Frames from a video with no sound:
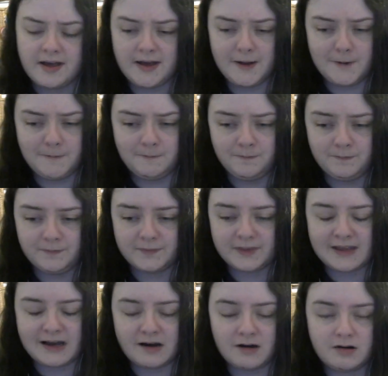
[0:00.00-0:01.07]
um,
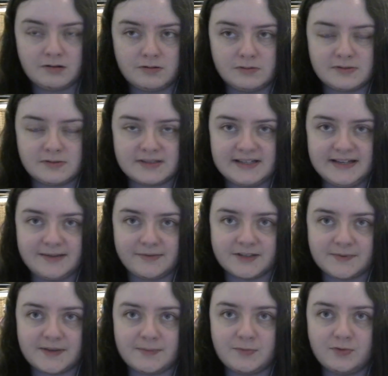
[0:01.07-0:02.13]
that whole sequence
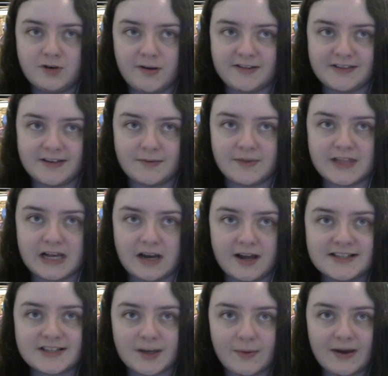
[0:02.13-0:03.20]
of them all knowing that when the
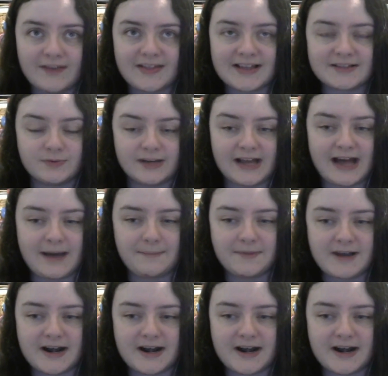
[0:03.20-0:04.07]
lights go out, that's all going to happen.